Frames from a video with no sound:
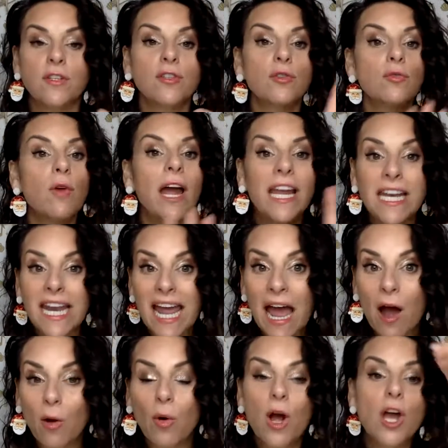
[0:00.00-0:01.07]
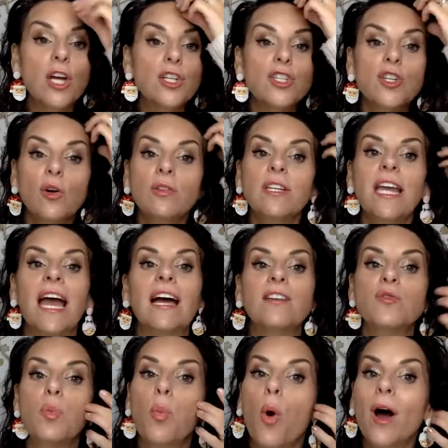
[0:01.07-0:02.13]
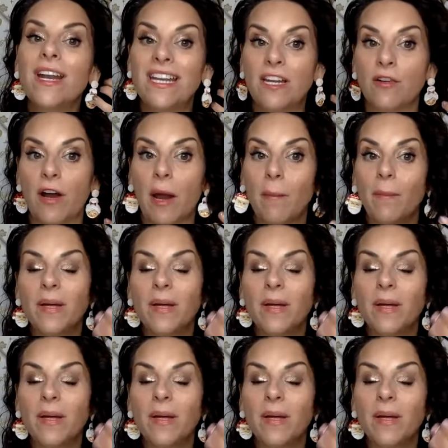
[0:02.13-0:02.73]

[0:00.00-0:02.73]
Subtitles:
So right now, she only has one earring,